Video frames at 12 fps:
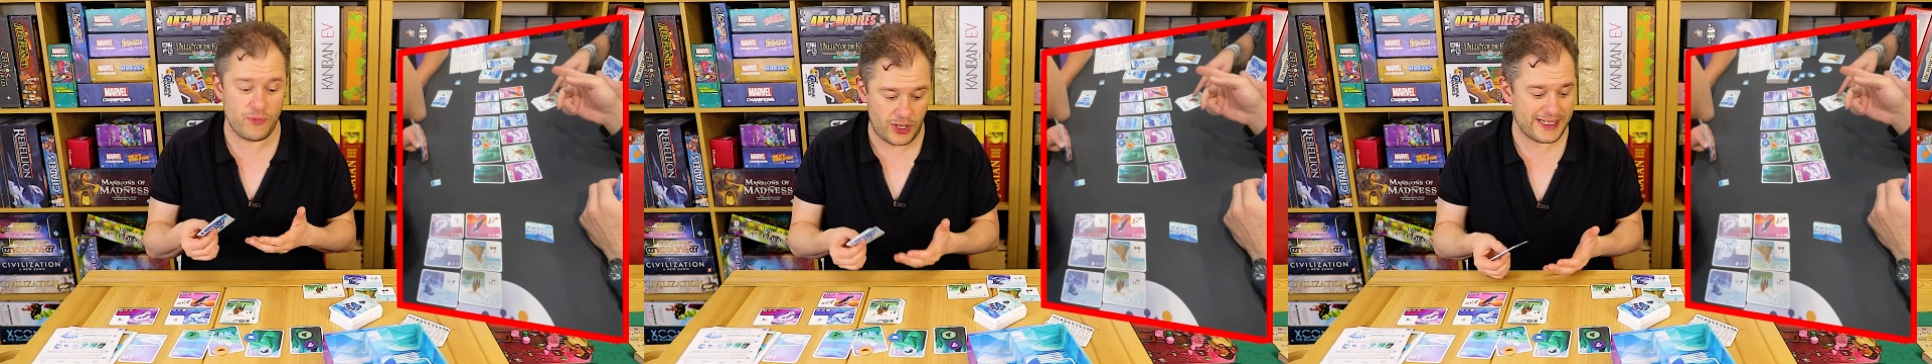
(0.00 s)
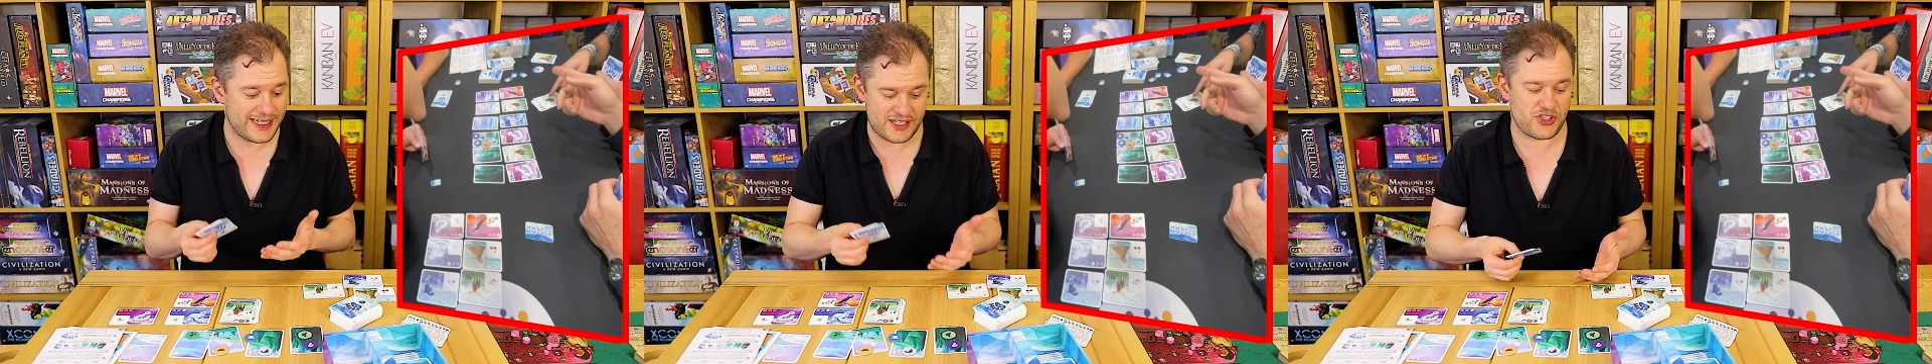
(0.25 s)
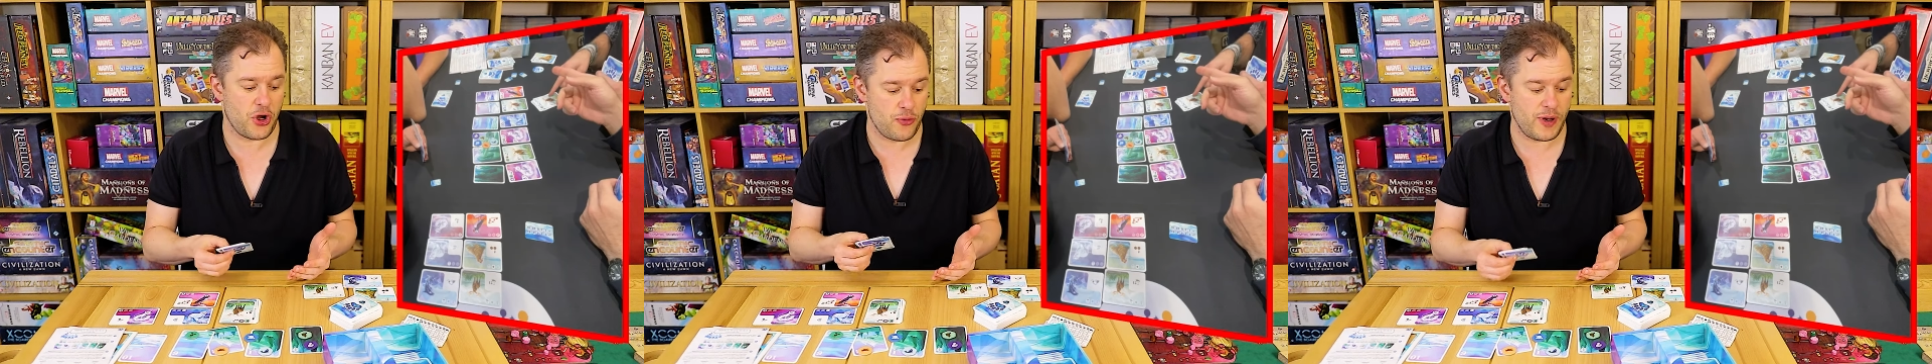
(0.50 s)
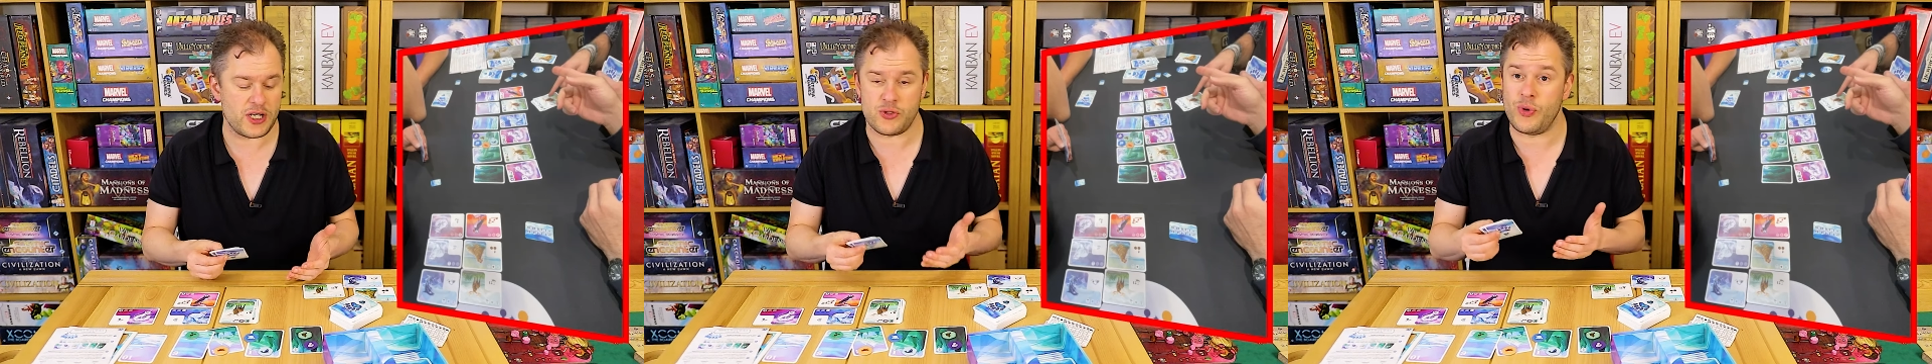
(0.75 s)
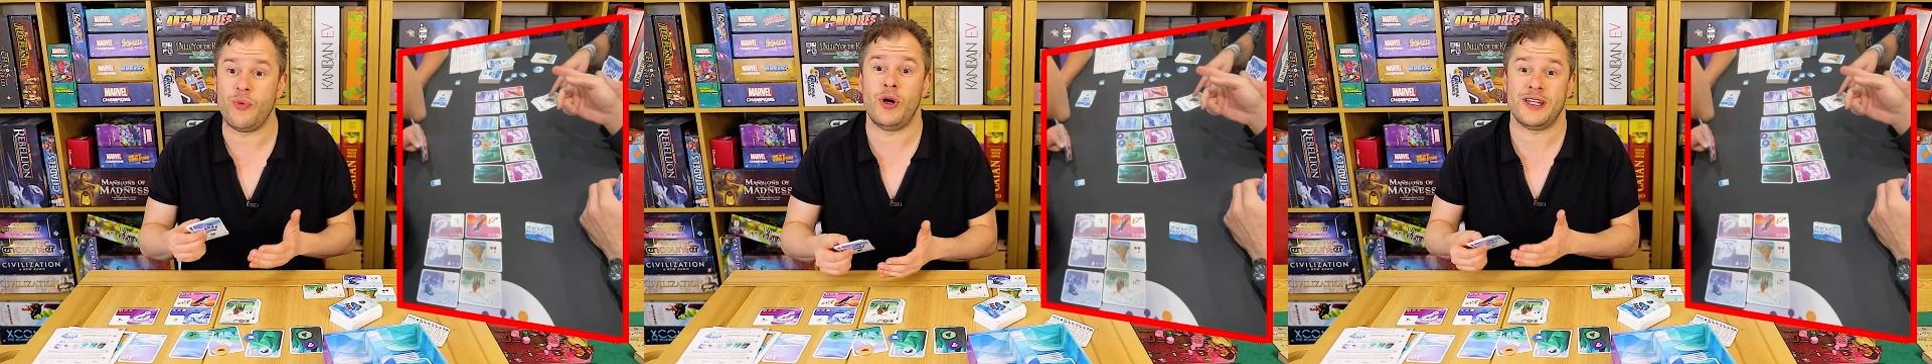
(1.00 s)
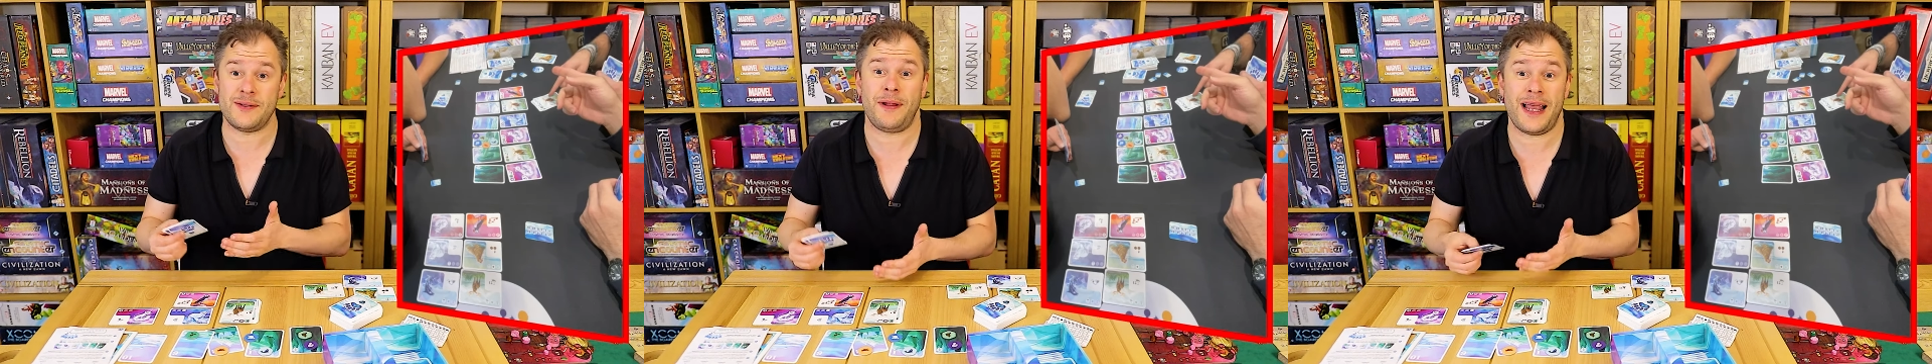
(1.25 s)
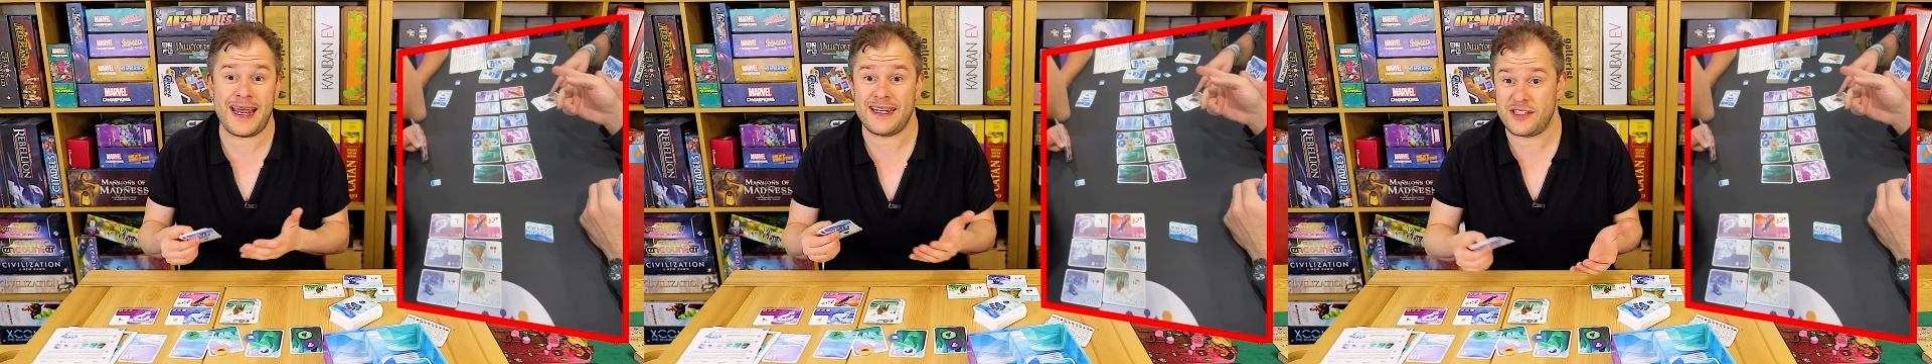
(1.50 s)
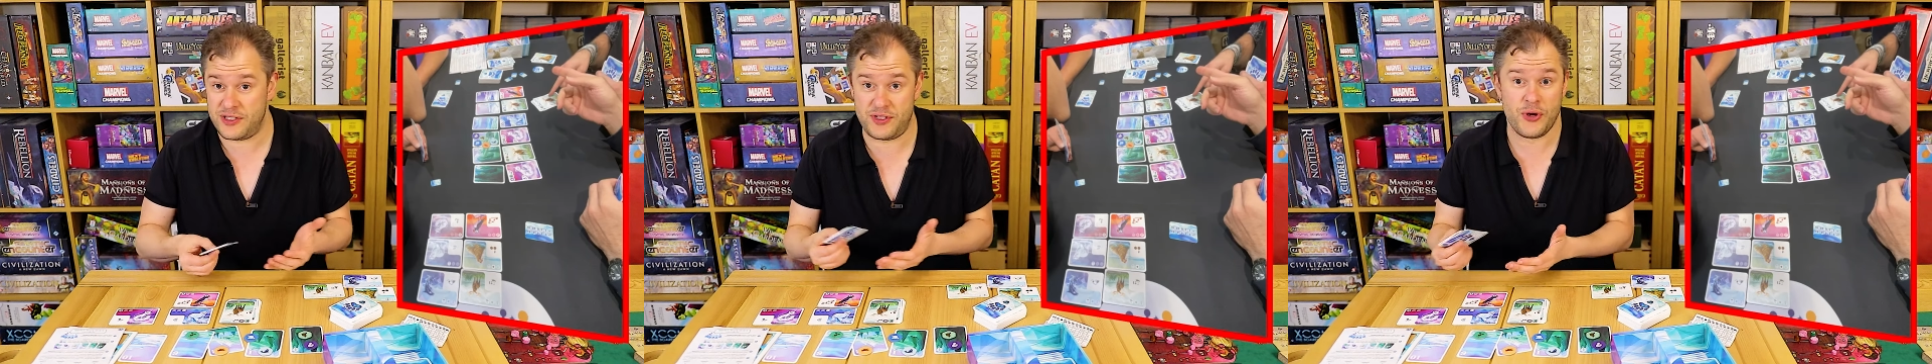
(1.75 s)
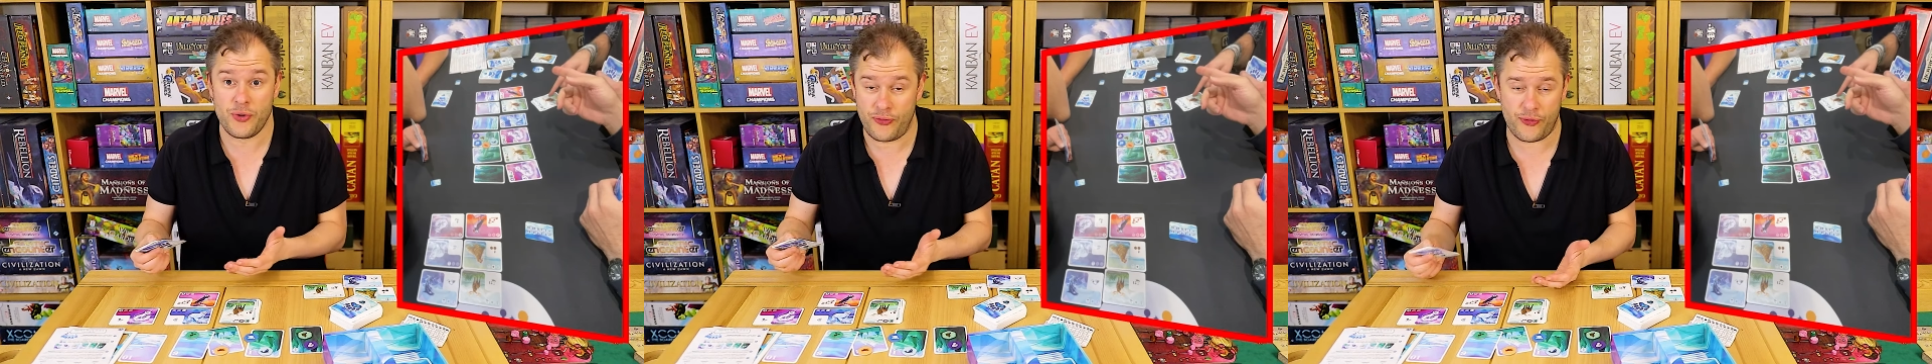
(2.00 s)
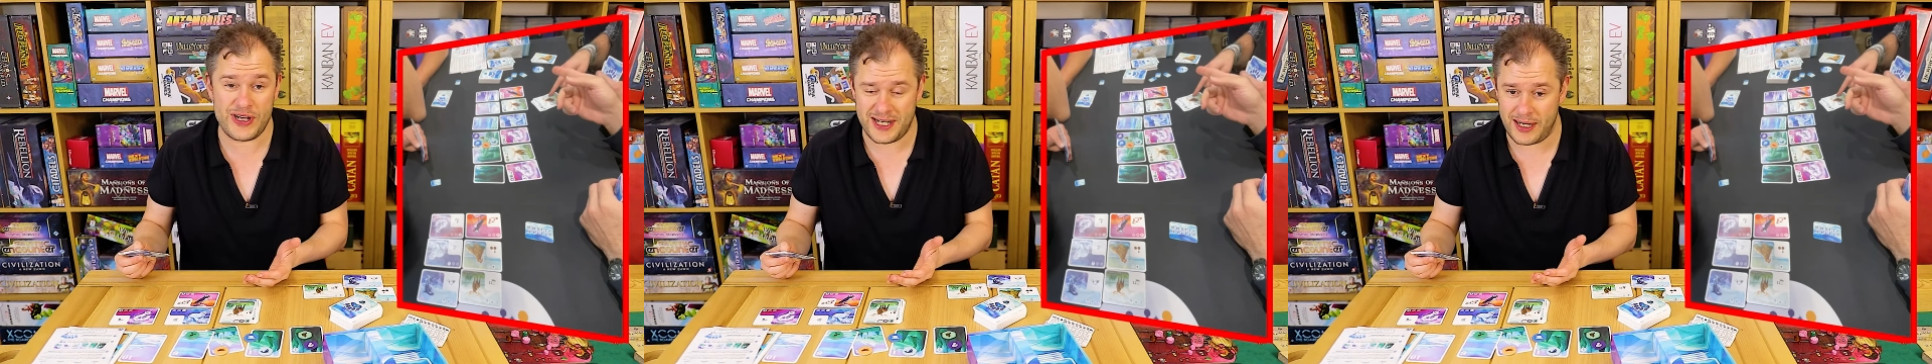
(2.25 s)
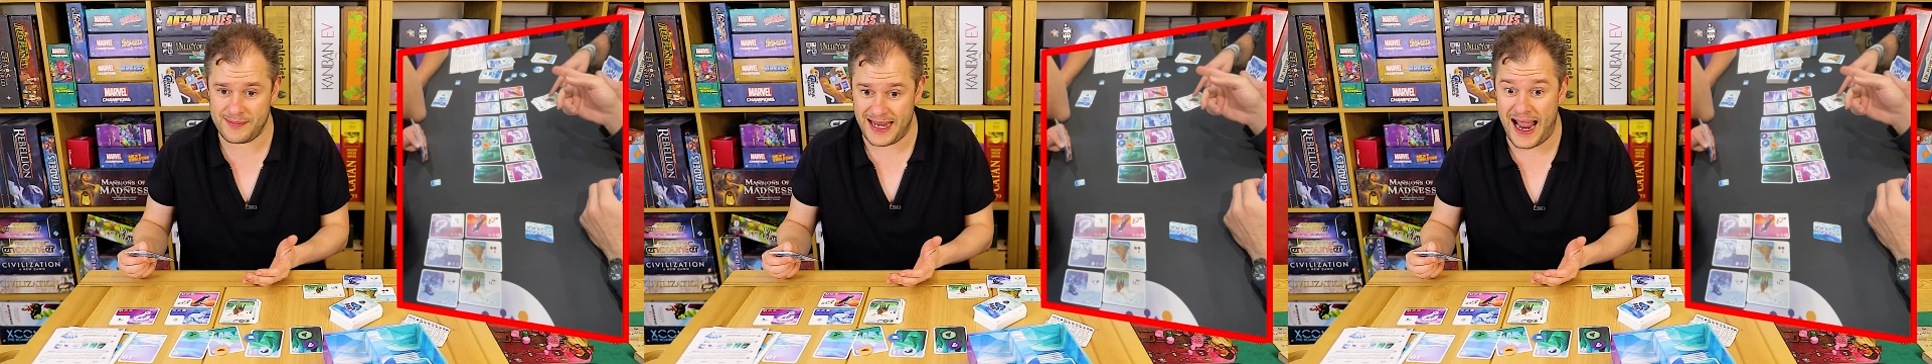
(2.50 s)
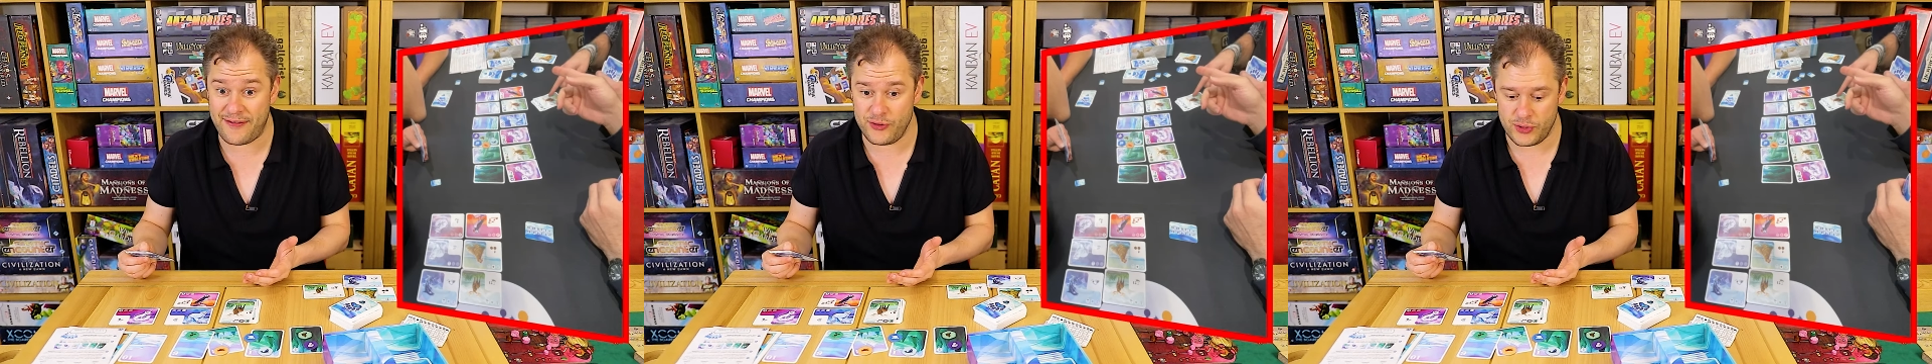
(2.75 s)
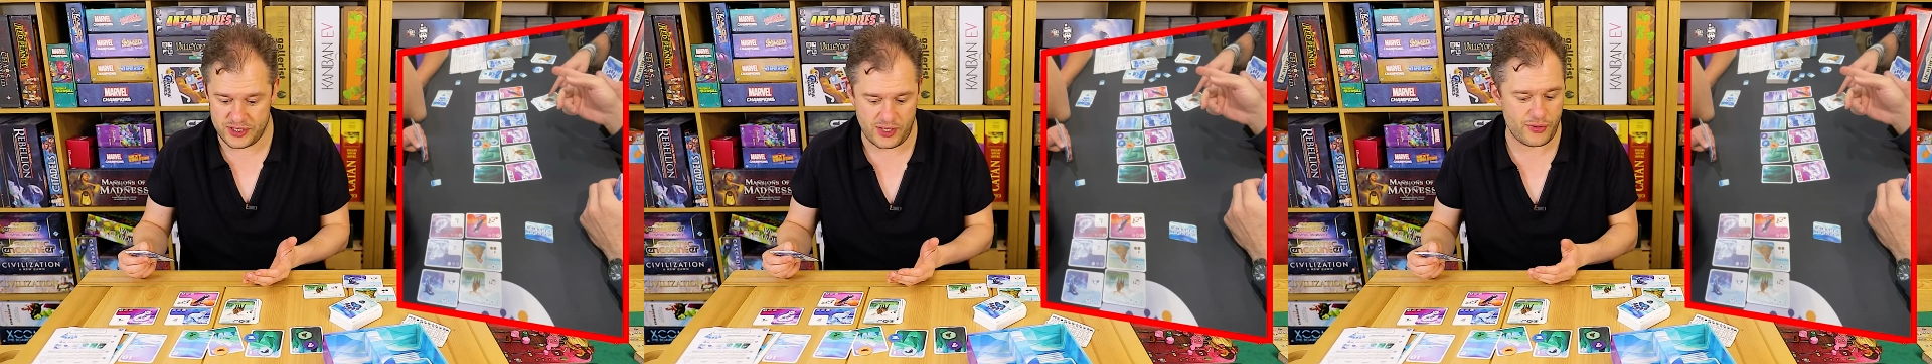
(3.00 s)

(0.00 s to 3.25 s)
liked it so much we wanted to play it two, three times afterwards.